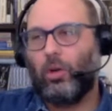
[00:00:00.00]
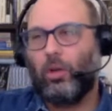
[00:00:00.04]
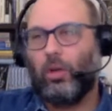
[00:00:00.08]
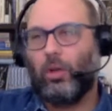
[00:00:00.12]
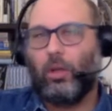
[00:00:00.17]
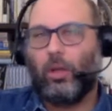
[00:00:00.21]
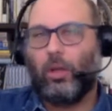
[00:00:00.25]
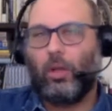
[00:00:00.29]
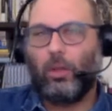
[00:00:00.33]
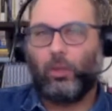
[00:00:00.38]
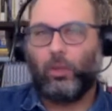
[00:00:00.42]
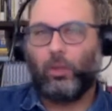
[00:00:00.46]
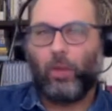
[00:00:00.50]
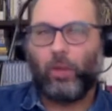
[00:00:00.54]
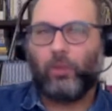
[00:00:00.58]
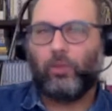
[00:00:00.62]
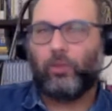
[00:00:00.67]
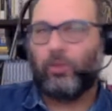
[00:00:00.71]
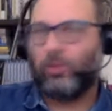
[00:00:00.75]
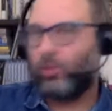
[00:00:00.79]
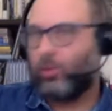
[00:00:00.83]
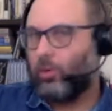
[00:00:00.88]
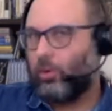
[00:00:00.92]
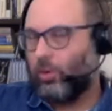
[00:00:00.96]
a
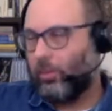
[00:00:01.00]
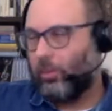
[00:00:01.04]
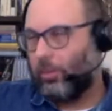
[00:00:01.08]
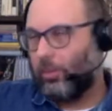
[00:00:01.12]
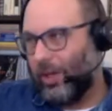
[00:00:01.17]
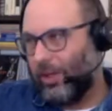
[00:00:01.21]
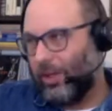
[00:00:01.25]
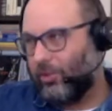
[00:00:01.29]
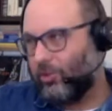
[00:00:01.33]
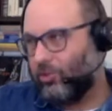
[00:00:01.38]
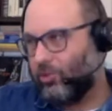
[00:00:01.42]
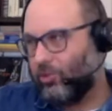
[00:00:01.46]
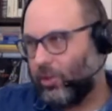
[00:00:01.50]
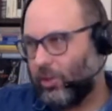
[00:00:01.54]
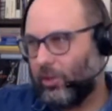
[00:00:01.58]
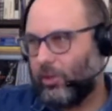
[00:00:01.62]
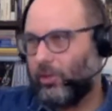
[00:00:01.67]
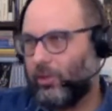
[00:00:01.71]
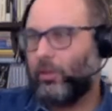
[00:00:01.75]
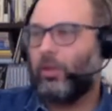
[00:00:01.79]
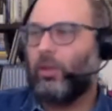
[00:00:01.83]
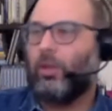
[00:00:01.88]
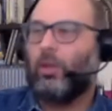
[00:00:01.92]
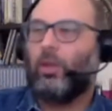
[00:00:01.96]
mosque or
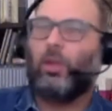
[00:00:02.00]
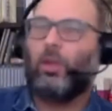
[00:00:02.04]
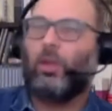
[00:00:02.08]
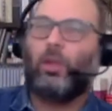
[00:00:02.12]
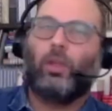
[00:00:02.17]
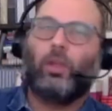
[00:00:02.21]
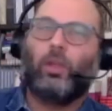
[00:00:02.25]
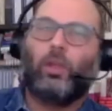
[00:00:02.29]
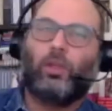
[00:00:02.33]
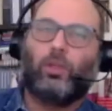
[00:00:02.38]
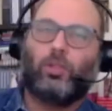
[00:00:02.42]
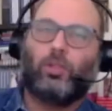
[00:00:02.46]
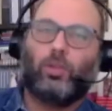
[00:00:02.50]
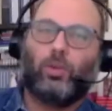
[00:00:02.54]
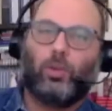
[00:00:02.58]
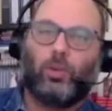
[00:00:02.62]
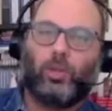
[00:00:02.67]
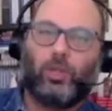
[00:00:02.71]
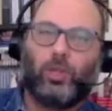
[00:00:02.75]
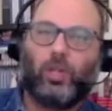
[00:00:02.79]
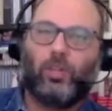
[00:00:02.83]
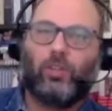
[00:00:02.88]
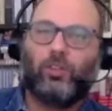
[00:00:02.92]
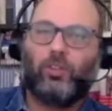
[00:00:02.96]
masjid, you will
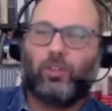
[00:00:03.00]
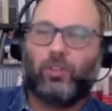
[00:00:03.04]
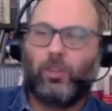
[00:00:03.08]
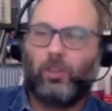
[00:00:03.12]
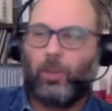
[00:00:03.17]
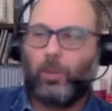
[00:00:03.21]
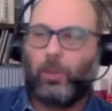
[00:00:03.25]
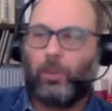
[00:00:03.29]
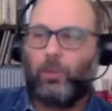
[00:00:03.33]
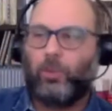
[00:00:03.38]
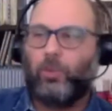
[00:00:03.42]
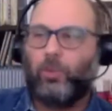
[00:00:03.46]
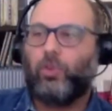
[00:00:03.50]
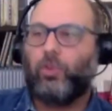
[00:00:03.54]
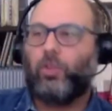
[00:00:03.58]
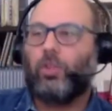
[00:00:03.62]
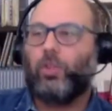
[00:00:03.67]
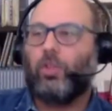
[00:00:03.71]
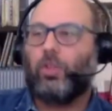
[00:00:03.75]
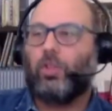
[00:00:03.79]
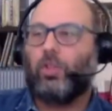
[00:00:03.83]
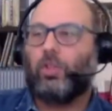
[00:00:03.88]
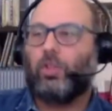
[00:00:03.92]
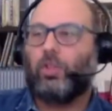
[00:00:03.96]
not see
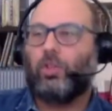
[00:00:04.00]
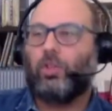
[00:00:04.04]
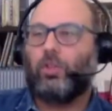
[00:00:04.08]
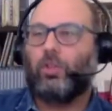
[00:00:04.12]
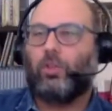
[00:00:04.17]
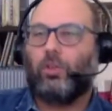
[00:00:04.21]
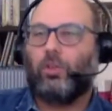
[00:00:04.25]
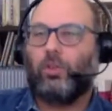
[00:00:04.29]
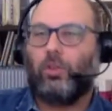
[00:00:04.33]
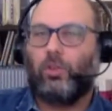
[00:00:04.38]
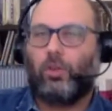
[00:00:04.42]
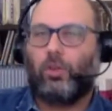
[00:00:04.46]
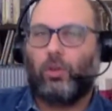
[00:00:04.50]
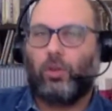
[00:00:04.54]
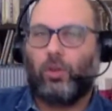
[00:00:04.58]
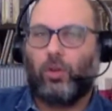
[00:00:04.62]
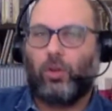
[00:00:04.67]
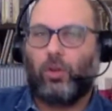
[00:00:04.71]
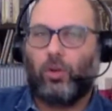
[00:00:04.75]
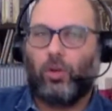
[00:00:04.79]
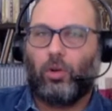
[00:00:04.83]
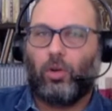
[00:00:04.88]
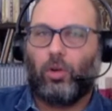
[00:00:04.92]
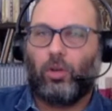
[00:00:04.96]
representations
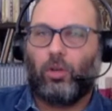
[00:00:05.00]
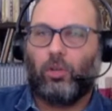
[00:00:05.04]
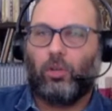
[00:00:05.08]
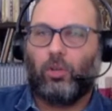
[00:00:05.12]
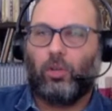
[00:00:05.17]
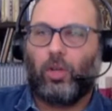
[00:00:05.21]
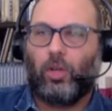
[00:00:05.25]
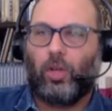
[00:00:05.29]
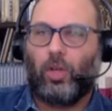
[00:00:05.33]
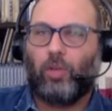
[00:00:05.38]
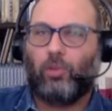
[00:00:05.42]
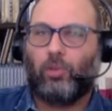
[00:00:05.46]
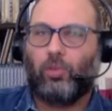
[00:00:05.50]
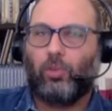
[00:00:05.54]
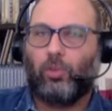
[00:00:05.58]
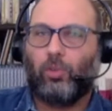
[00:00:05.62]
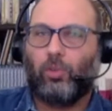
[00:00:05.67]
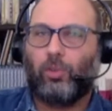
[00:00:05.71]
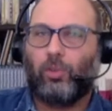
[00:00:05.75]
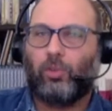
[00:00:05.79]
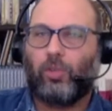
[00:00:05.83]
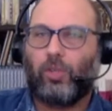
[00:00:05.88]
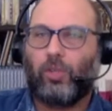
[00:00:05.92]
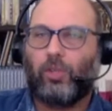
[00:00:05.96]
or as
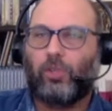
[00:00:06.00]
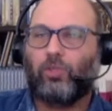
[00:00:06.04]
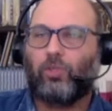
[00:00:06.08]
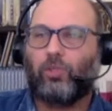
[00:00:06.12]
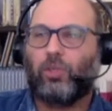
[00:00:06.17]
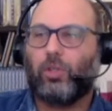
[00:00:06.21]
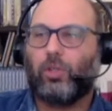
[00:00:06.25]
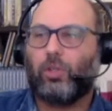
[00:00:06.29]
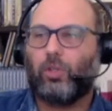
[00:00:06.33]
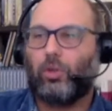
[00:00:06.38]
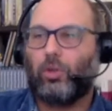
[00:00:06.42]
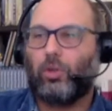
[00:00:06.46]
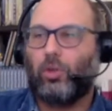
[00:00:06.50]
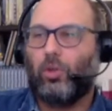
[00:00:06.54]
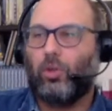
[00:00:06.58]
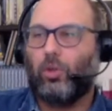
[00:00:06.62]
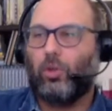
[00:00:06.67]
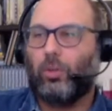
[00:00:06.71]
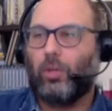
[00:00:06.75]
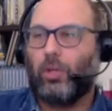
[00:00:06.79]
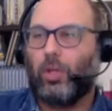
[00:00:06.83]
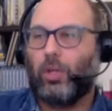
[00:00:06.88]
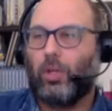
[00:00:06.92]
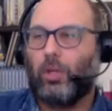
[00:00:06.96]
anthropocentric or
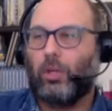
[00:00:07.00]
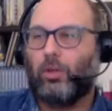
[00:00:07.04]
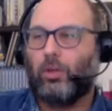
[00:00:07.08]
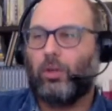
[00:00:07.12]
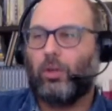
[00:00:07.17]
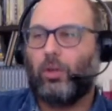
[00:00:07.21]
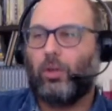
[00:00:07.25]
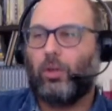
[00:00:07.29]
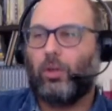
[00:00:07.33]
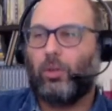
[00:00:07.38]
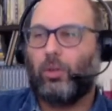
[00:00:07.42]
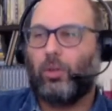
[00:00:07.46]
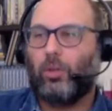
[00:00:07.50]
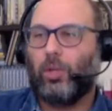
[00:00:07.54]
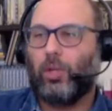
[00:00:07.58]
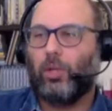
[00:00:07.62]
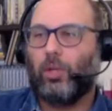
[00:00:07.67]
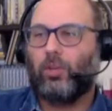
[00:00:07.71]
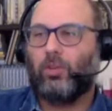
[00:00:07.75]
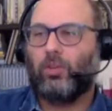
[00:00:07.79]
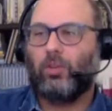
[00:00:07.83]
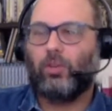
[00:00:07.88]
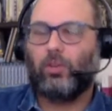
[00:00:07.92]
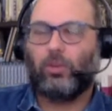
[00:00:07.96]

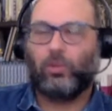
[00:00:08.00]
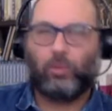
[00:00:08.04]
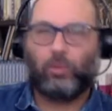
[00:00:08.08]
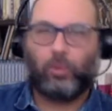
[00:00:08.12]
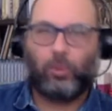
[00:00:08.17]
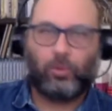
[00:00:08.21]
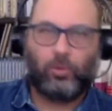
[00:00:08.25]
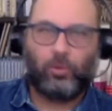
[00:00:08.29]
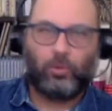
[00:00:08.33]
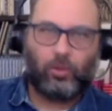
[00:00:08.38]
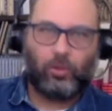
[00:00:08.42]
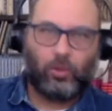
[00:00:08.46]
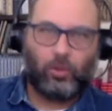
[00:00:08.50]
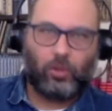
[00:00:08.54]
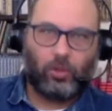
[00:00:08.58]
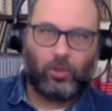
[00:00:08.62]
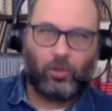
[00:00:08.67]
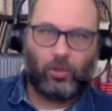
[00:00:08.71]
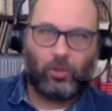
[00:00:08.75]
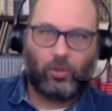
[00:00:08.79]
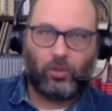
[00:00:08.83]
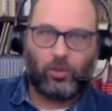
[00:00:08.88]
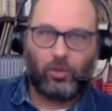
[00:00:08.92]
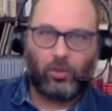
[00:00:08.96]
humanized
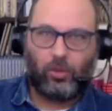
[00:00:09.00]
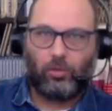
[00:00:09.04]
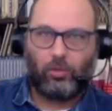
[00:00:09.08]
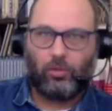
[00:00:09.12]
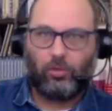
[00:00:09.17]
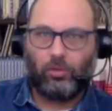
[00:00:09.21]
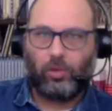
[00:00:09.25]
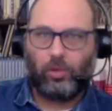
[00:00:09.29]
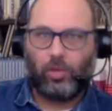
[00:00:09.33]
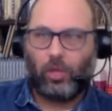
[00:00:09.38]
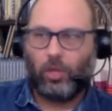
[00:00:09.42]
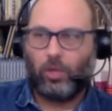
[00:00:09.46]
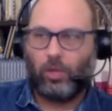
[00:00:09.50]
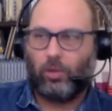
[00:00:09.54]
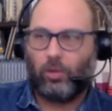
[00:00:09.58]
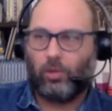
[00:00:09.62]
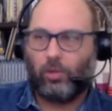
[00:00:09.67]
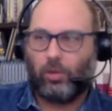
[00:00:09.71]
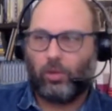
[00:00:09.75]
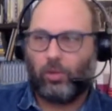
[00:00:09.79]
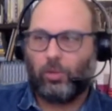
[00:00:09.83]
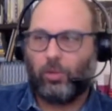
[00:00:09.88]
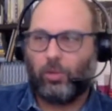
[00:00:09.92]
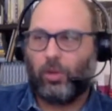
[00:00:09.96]
representations of God
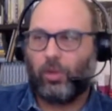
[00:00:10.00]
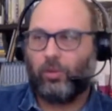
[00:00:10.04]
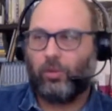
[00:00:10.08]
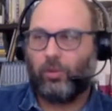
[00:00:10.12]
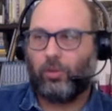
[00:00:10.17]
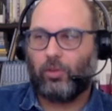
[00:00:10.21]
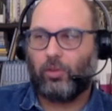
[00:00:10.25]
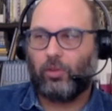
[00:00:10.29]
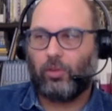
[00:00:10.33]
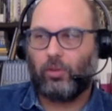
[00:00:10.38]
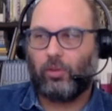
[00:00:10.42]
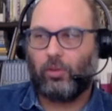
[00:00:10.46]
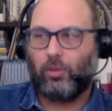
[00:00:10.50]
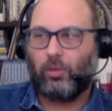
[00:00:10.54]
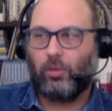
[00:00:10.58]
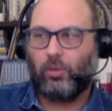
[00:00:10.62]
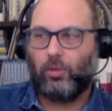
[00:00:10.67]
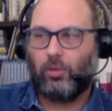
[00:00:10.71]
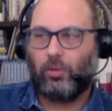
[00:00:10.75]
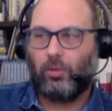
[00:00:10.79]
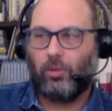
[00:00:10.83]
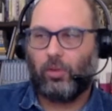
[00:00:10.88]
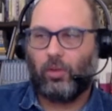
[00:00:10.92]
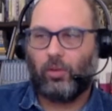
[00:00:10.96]
or the prophets.
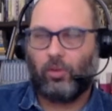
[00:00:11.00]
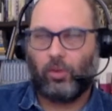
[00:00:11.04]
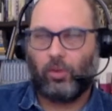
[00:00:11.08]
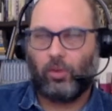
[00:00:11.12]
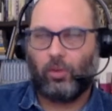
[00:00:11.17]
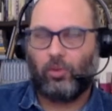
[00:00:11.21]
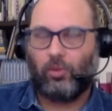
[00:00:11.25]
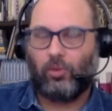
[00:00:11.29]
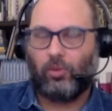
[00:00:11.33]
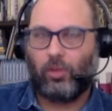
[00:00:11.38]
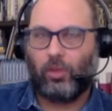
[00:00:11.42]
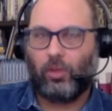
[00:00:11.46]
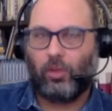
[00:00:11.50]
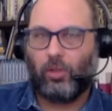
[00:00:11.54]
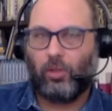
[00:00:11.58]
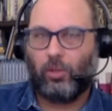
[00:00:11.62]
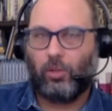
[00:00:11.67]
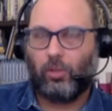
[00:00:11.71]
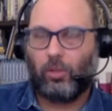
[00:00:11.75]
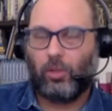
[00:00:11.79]
Have you noticed that? But